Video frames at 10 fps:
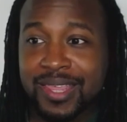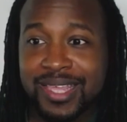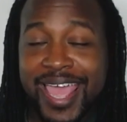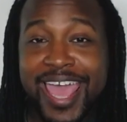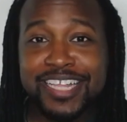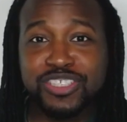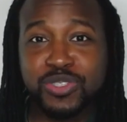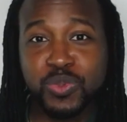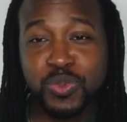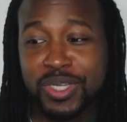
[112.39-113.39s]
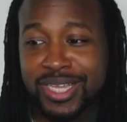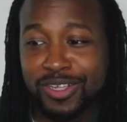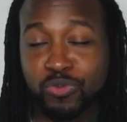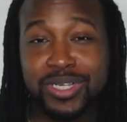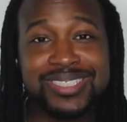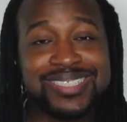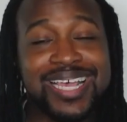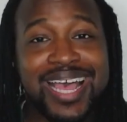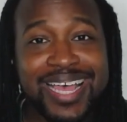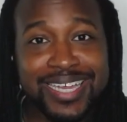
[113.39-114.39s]
had to
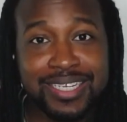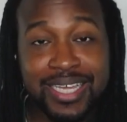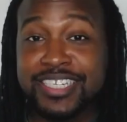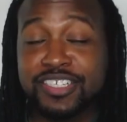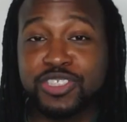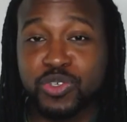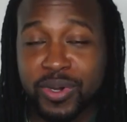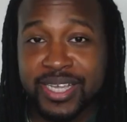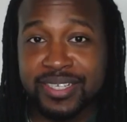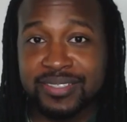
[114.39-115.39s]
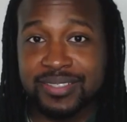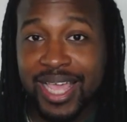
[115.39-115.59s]
resign in disgrace